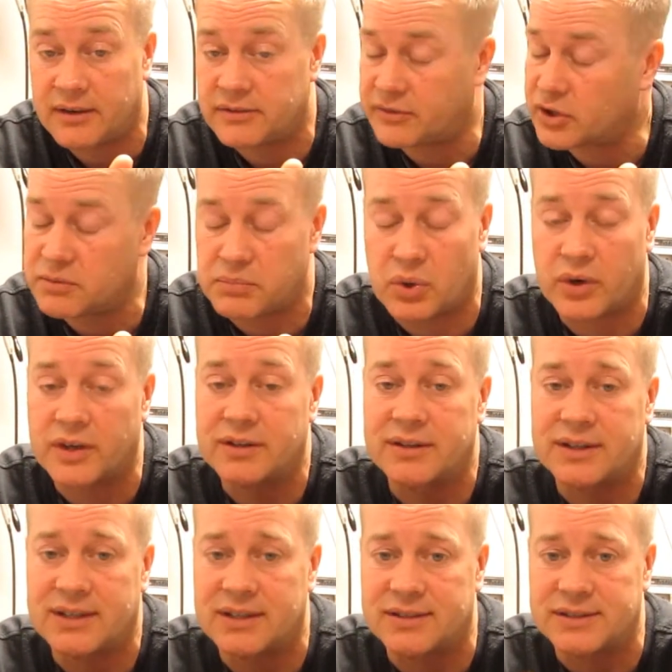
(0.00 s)
Very
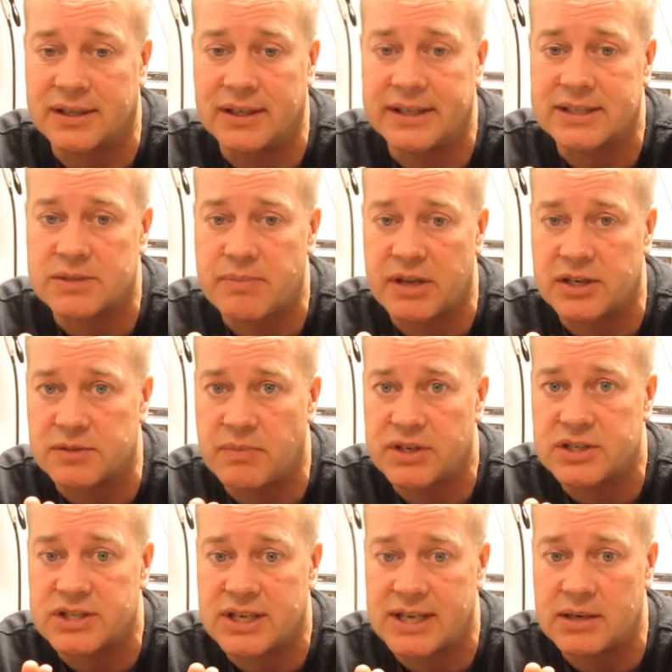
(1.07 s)
important, because I like to spend as
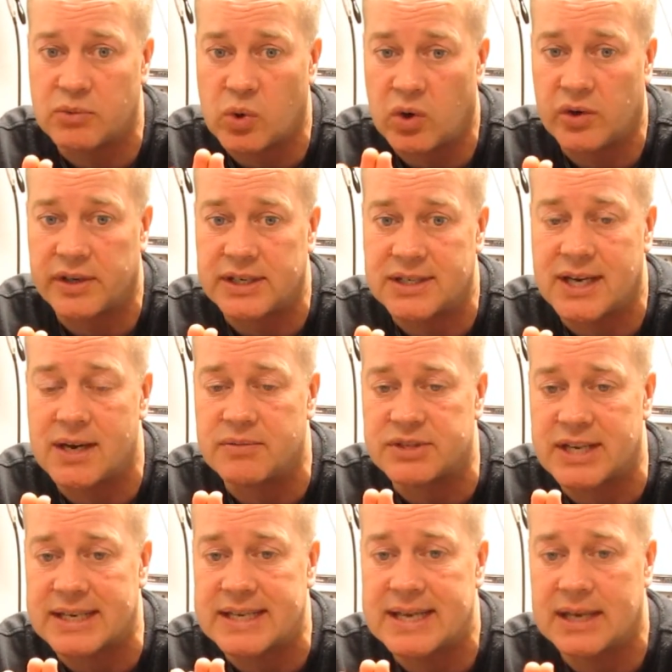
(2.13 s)
much time, quality time
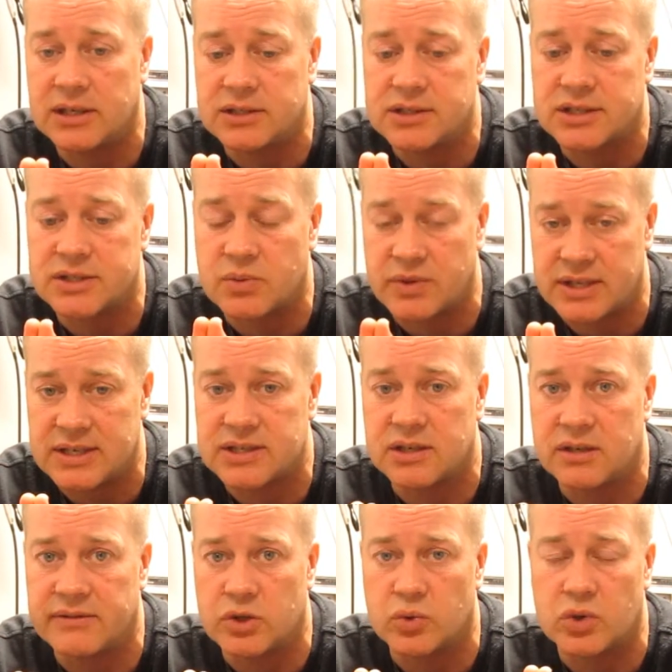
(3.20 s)
as I can, just with each
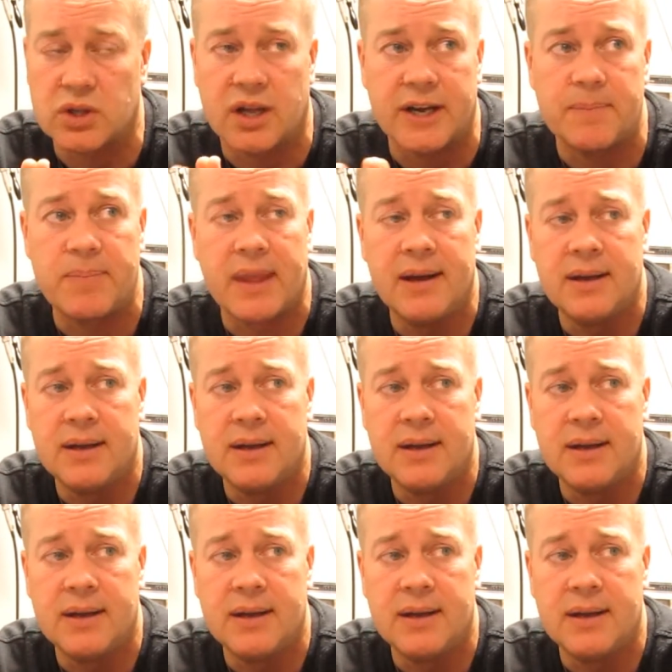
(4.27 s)
individual client.